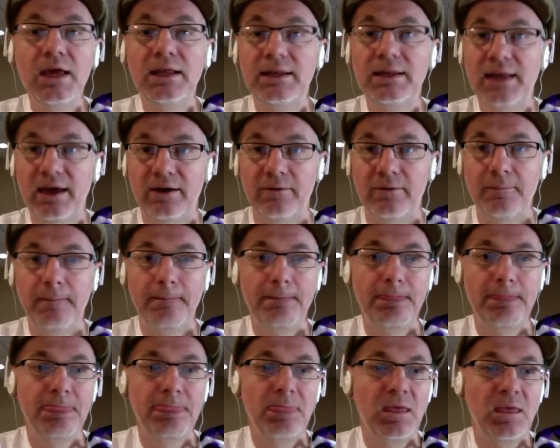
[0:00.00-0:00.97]
Now,
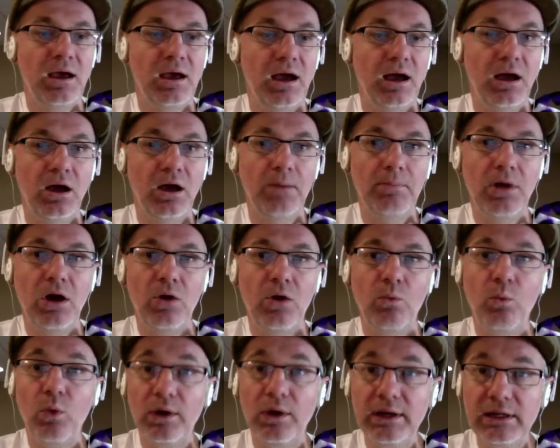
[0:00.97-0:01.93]
um,
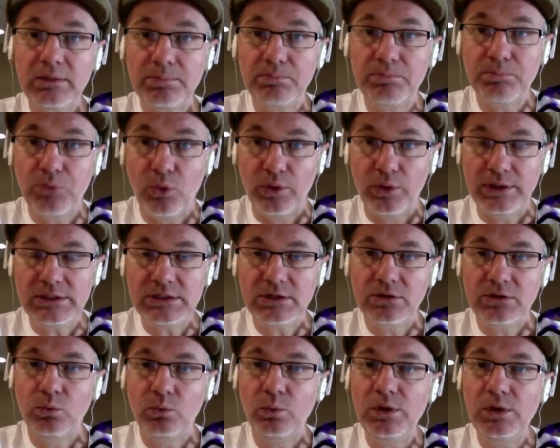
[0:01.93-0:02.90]
one little point
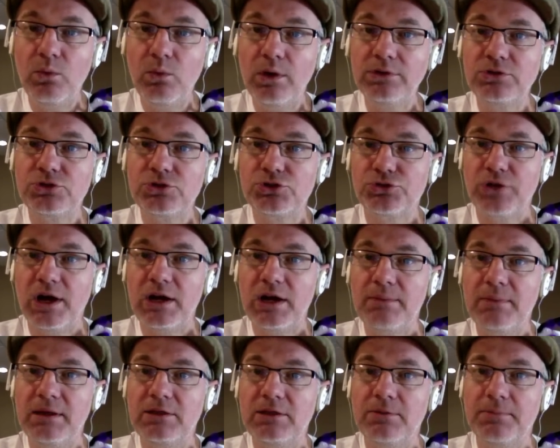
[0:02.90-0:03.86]
we want to try to
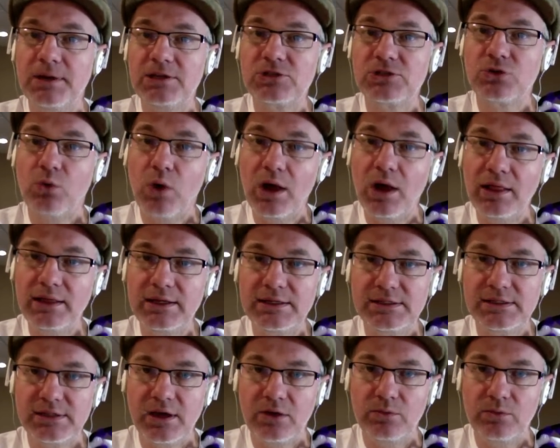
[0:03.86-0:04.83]
make the best quality
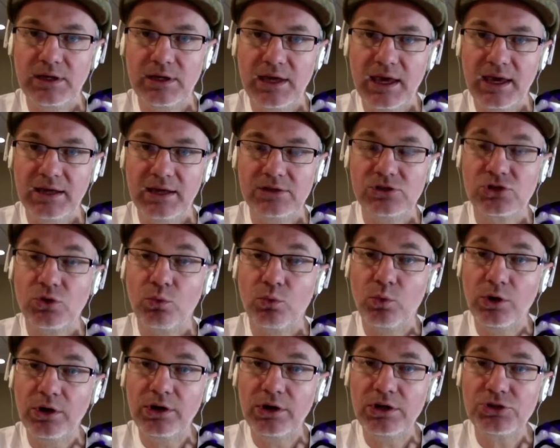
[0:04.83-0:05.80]
sound we can, so
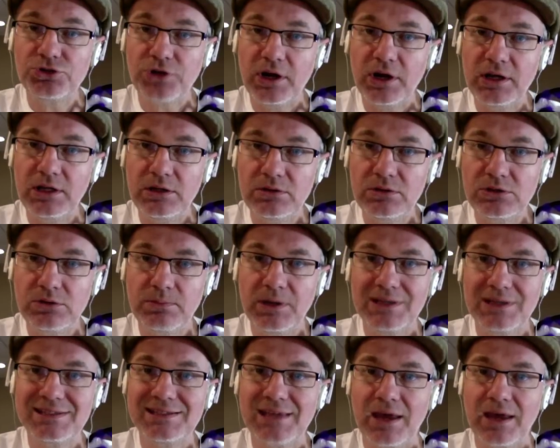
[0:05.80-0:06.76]
we're going to try to use the
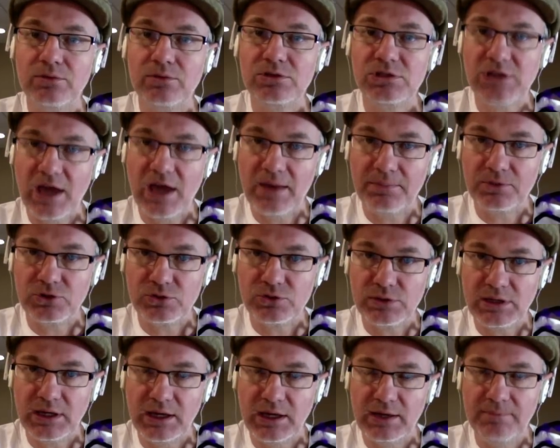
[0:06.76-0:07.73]
best sound samples we
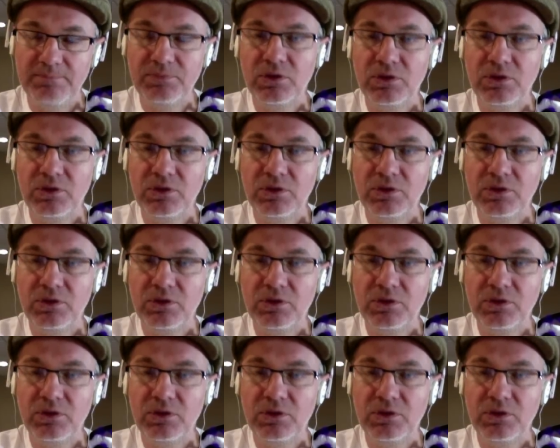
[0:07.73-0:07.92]
can.